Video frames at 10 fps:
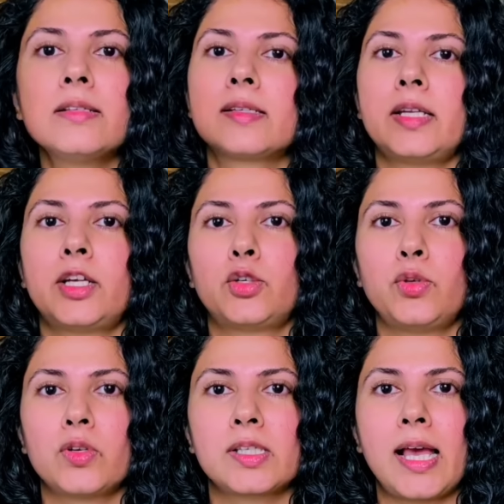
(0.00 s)
stick to
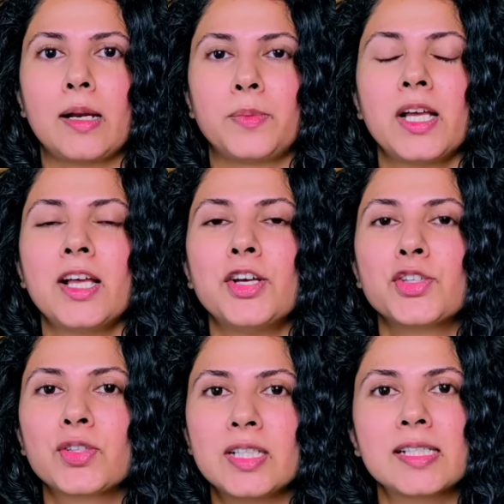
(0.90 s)
your scalp.
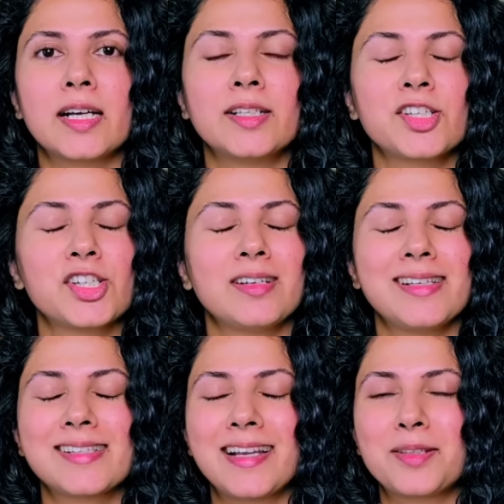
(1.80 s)
So this conditioner
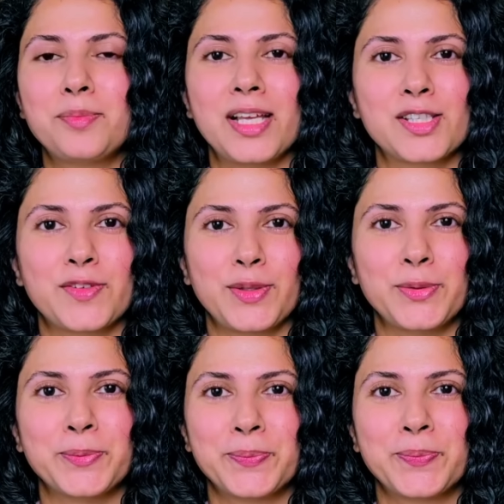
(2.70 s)
is like the best for
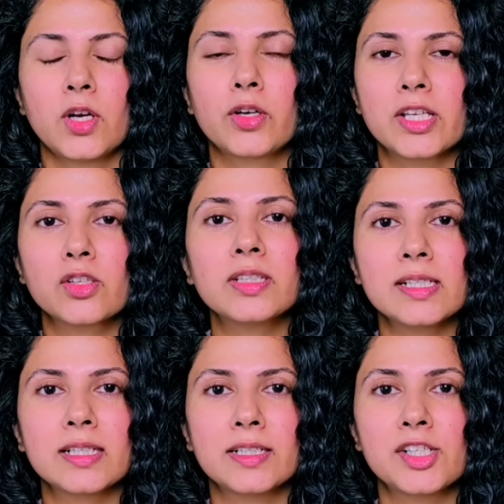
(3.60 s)
you. Okay, so
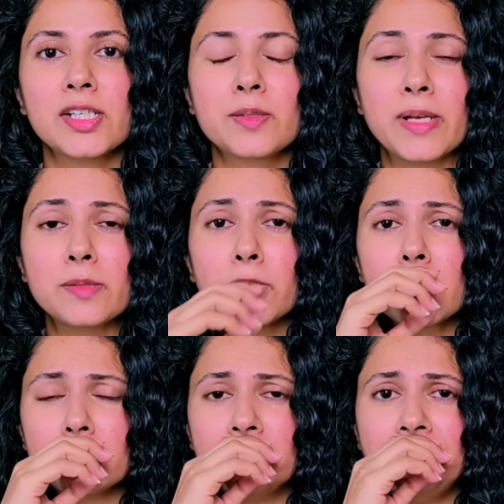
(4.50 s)
this conditioner is best
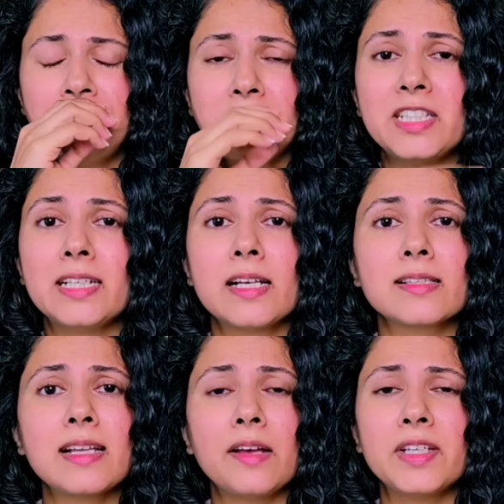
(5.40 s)
because it
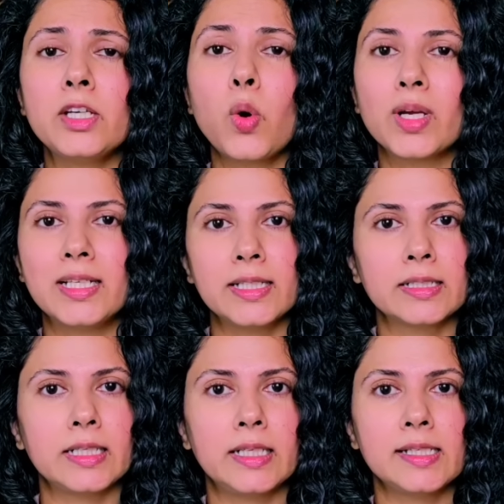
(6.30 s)
doesn't have any oily
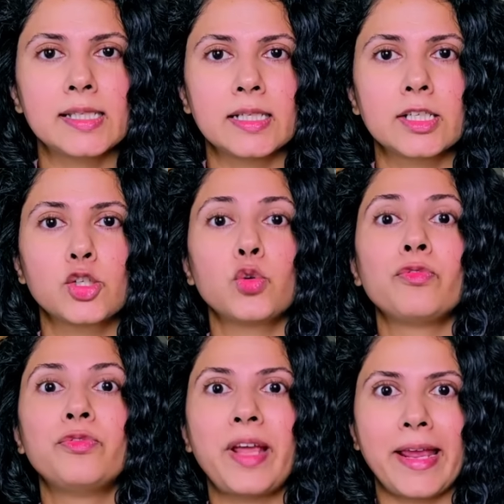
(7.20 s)
ingredients in it to
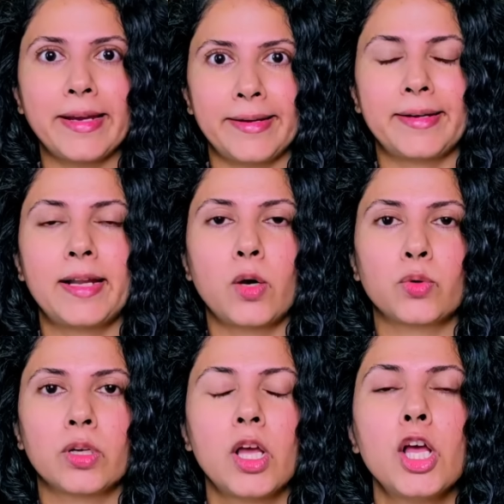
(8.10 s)
weigh it
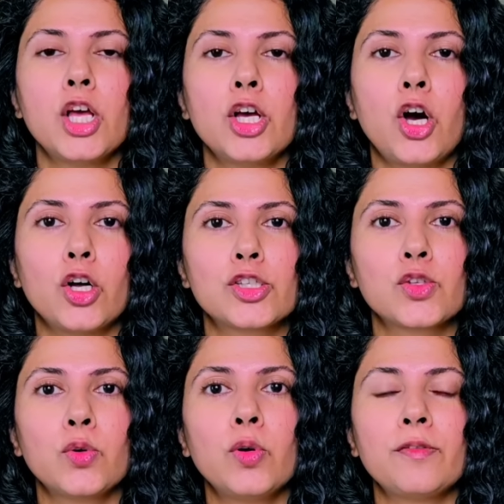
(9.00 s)
down.
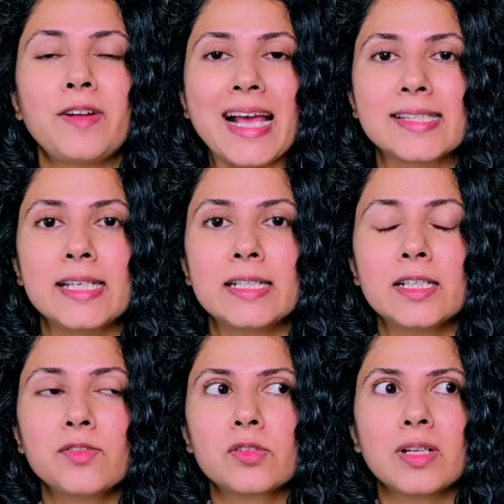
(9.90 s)
Also, flaxseed
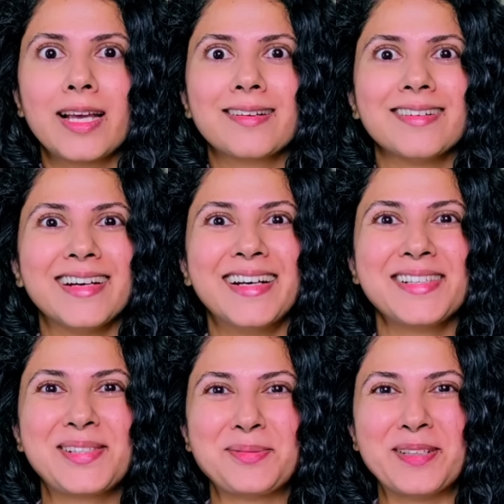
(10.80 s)
gives like
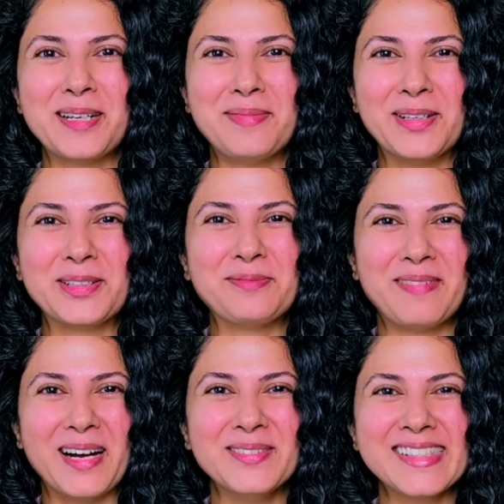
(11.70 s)
a super amount of
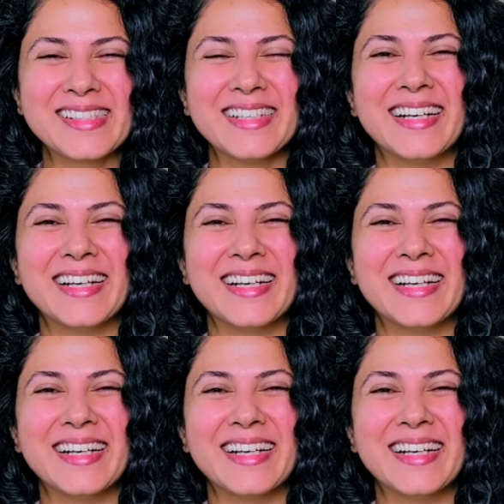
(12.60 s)
bounce.